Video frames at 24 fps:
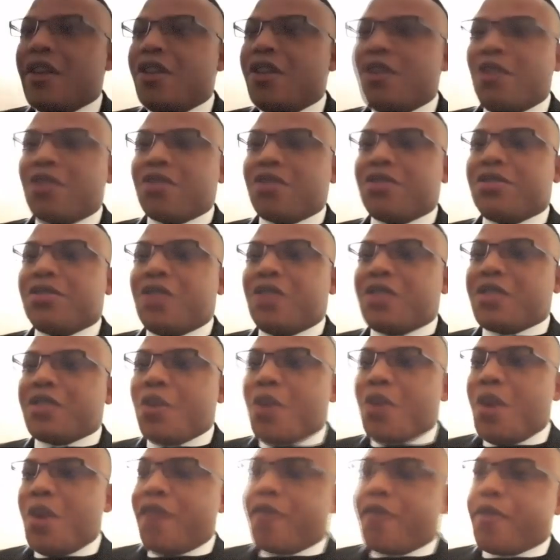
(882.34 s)
not just the
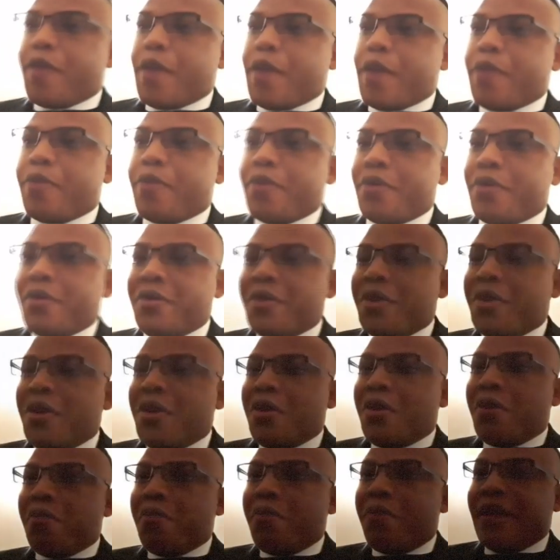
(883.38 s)
will of the people,
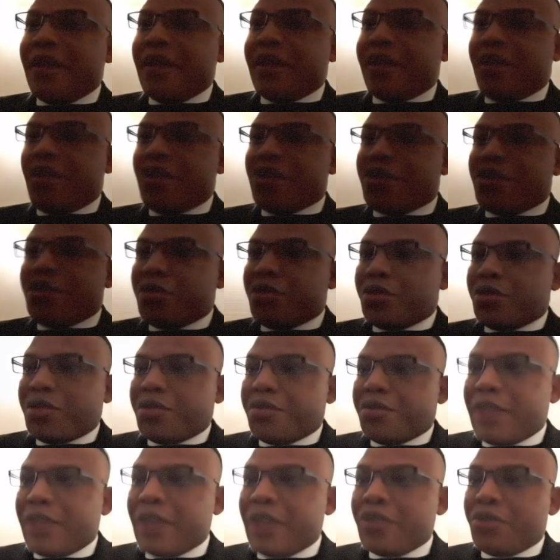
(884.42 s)
but the
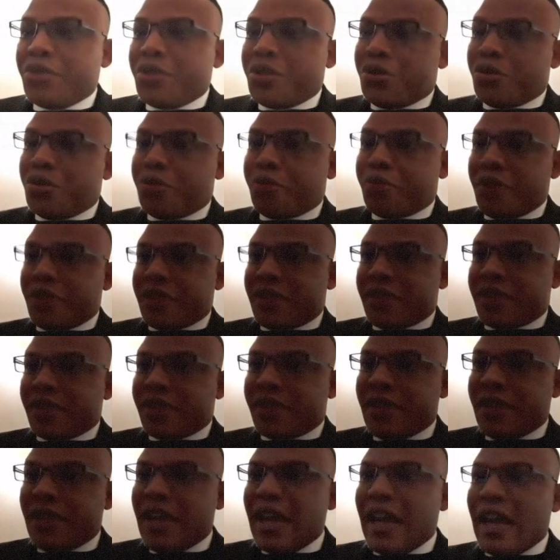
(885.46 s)
constitution and judicial process.
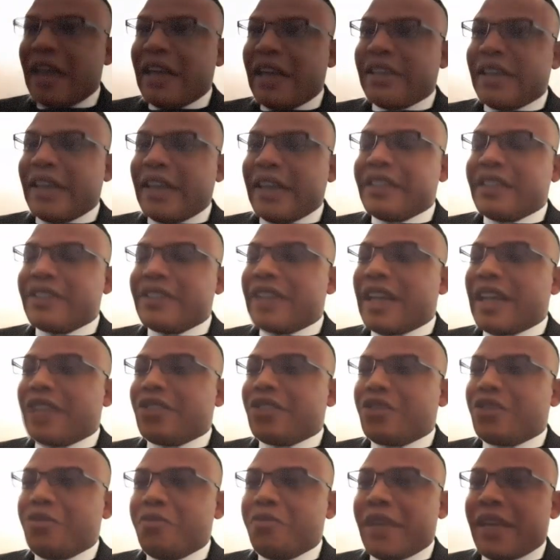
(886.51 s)
And that, is, that
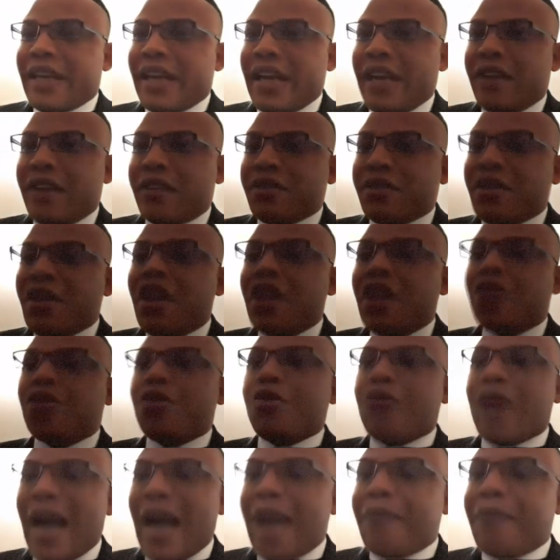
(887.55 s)
shouldn't be allowed
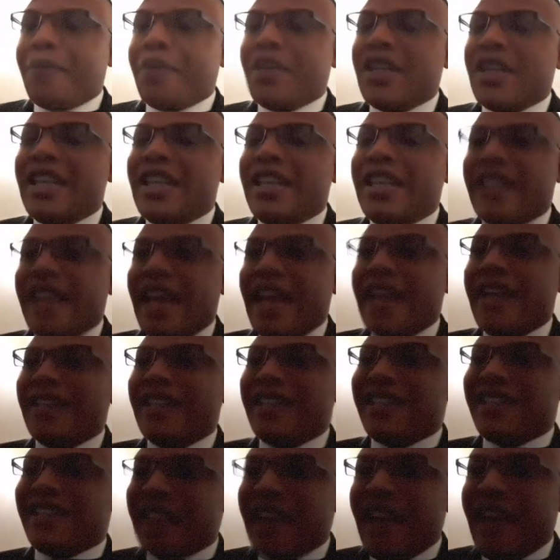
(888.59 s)
to happen in any
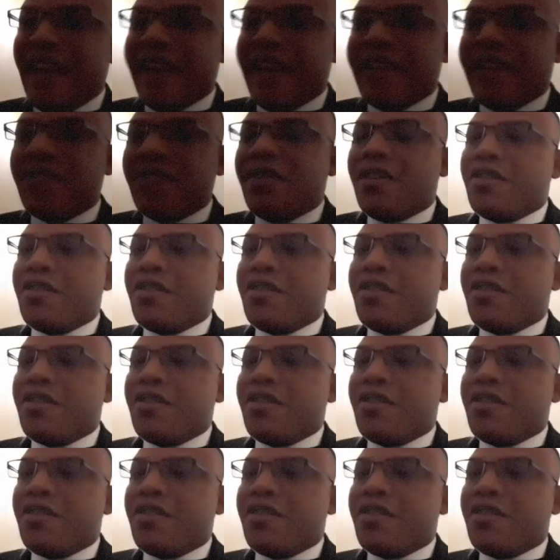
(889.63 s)
sane